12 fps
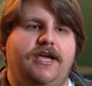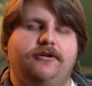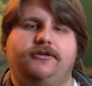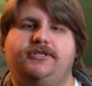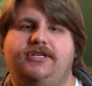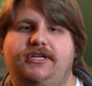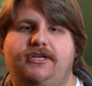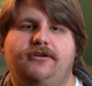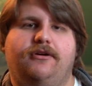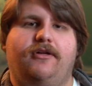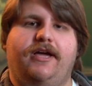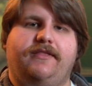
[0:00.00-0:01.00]
energy
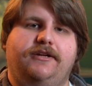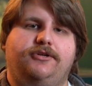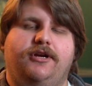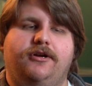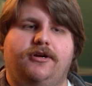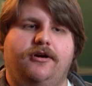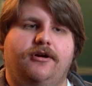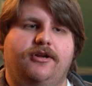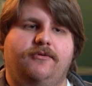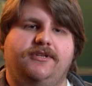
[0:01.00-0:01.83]
or like that trainer card,